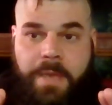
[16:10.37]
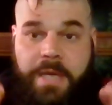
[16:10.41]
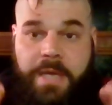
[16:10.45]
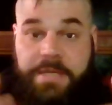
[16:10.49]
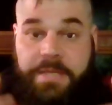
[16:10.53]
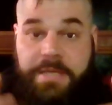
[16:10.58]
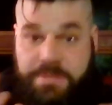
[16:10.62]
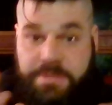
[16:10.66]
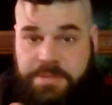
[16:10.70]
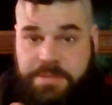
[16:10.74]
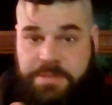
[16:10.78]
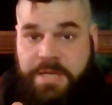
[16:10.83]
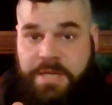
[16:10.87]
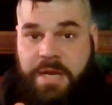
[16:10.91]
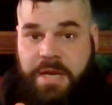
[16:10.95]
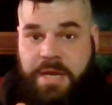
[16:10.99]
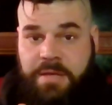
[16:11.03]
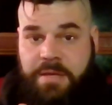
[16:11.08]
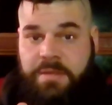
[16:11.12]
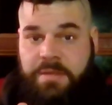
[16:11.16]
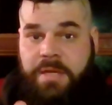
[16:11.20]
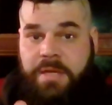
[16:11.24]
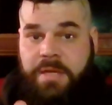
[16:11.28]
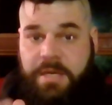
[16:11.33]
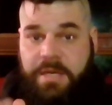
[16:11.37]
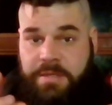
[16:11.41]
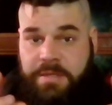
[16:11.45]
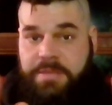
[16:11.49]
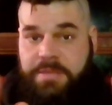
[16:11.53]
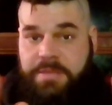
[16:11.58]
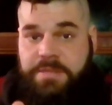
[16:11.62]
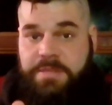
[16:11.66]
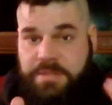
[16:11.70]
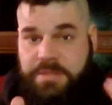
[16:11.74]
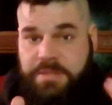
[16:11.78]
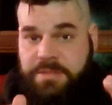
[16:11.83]
insane and
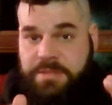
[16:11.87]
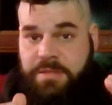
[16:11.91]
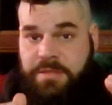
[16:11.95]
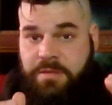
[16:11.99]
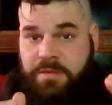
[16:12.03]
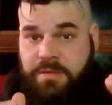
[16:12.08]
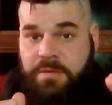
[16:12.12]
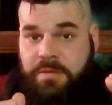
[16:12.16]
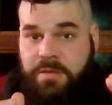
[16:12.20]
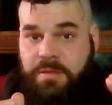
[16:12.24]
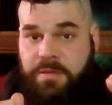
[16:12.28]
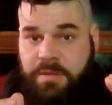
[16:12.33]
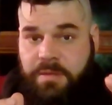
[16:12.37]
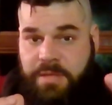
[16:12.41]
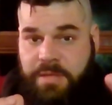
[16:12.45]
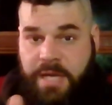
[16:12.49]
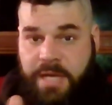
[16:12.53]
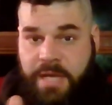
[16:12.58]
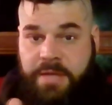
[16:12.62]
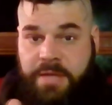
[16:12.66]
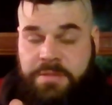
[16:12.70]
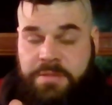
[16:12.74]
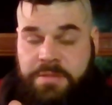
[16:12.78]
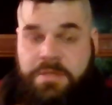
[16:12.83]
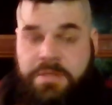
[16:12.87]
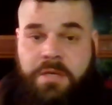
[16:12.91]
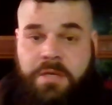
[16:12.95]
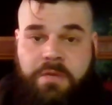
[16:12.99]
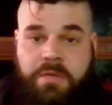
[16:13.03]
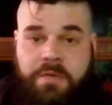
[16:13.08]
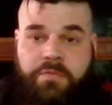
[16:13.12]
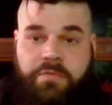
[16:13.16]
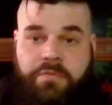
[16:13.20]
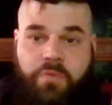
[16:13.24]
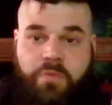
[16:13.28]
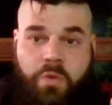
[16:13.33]
consistent gains
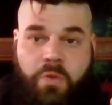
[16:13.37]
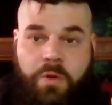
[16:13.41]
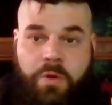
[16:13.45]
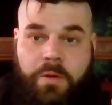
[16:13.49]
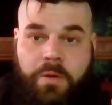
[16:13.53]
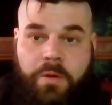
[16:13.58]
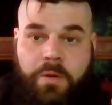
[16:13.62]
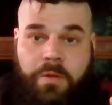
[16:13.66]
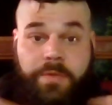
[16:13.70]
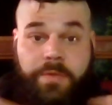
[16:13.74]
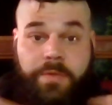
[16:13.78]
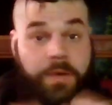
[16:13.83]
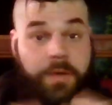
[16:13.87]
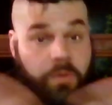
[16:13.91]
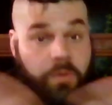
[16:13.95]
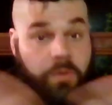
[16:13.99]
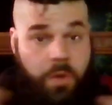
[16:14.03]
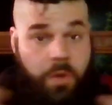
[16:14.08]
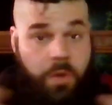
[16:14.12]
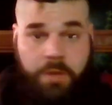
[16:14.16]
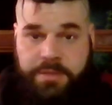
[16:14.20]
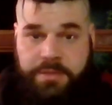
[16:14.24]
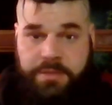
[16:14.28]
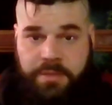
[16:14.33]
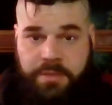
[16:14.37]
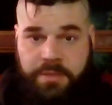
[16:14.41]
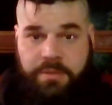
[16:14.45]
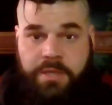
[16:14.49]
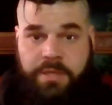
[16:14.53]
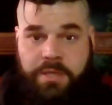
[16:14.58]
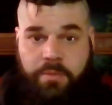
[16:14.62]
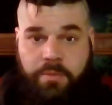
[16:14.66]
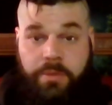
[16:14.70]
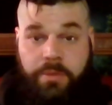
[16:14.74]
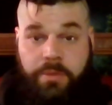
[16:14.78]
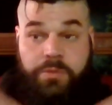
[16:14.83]
for their long tail
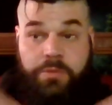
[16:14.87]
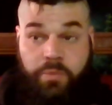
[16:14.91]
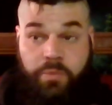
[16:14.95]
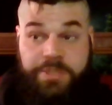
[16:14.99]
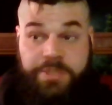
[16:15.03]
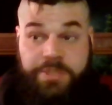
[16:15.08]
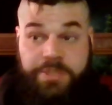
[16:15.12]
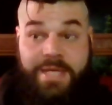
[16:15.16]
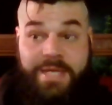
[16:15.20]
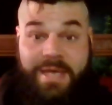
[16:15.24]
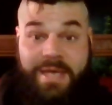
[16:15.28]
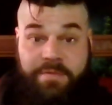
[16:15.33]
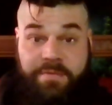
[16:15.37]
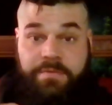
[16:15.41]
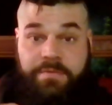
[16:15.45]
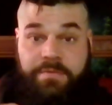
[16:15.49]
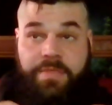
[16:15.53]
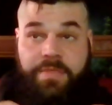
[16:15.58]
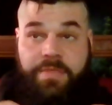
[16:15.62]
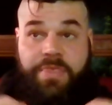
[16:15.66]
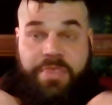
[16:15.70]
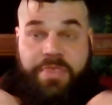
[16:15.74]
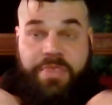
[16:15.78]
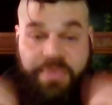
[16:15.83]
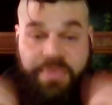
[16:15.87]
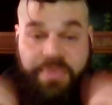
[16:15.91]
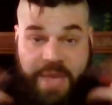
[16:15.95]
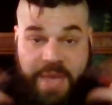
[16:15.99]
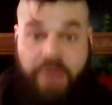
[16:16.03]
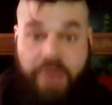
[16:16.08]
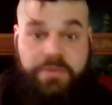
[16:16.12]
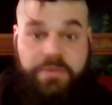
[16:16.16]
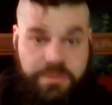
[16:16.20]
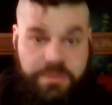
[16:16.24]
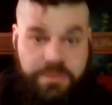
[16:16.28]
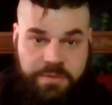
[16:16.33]
keywords, which they have
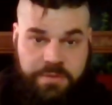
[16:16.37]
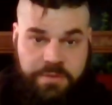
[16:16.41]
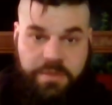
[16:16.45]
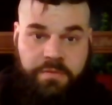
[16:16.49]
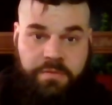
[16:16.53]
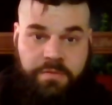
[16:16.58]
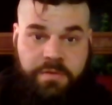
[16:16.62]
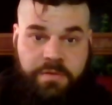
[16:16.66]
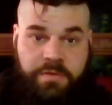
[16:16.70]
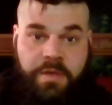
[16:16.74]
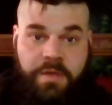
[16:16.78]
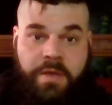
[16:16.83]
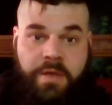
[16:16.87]
thousands of.